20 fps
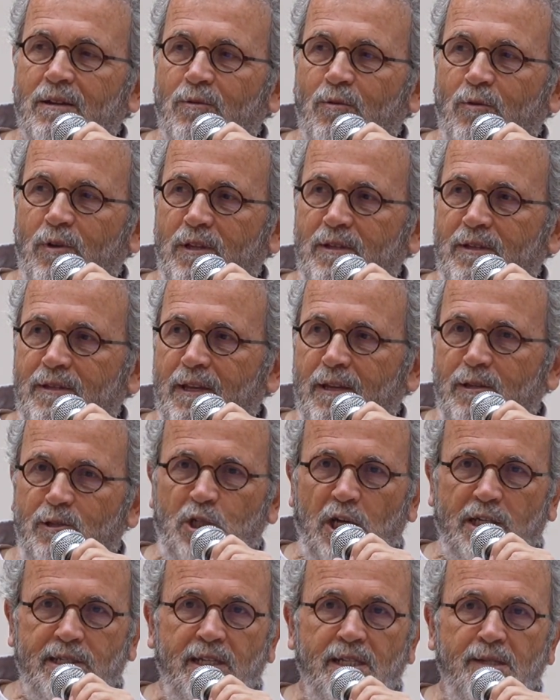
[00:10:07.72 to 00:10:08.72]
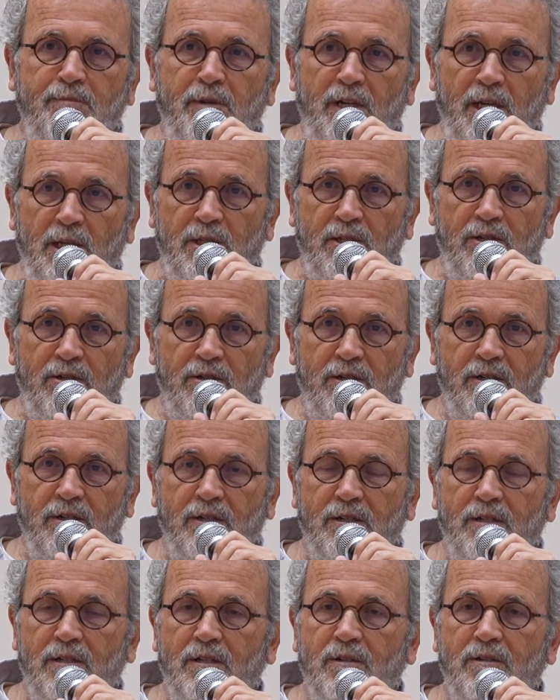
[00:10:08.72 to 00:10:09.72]
When the Justice Minister
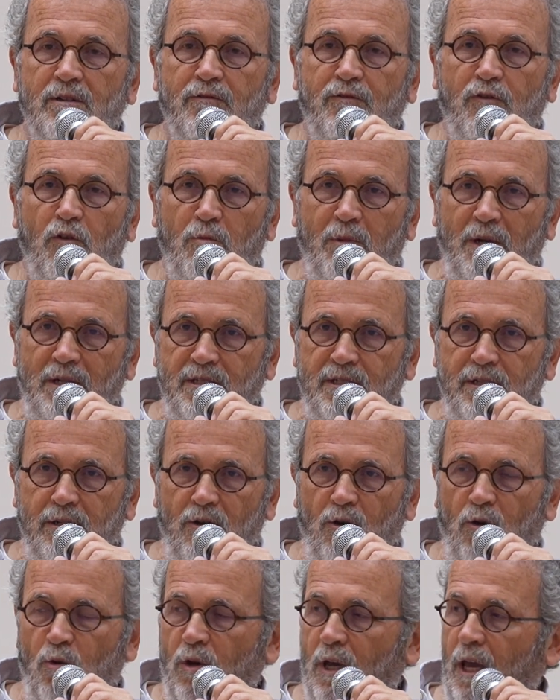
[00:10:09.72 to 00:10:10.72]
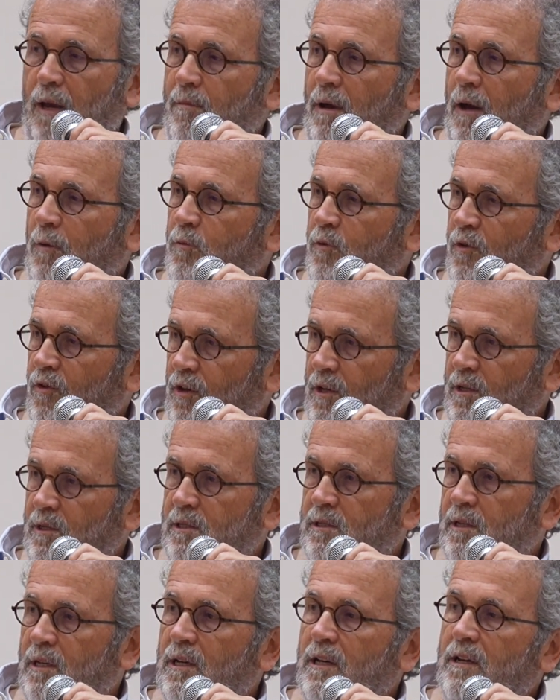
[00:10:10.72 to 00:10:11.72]
4 months ago came up with
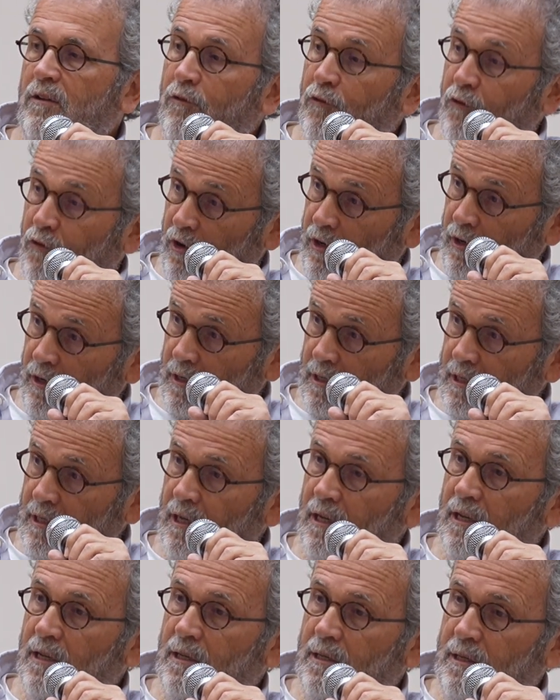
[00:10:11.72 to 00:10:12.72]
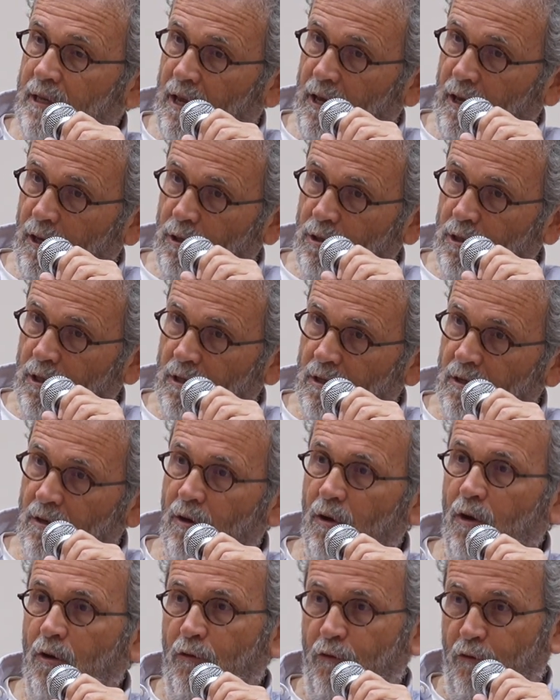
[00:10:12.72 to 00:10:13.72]
his first stage
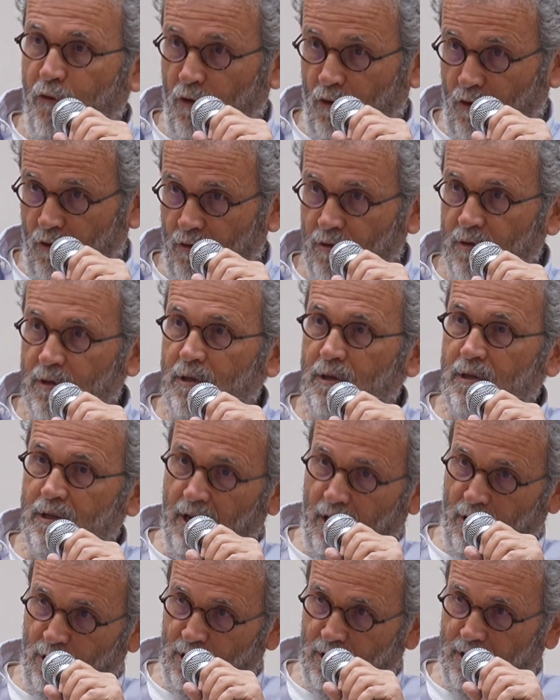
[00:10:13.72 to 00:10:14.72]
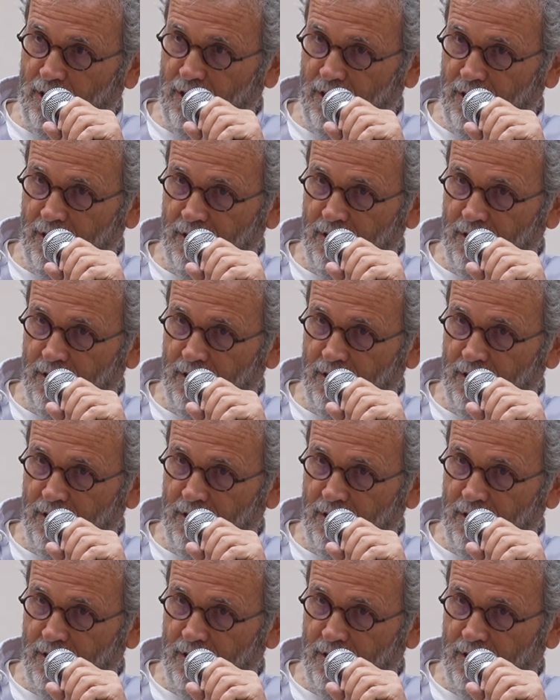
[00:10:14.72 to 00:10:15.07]
of 4 stages.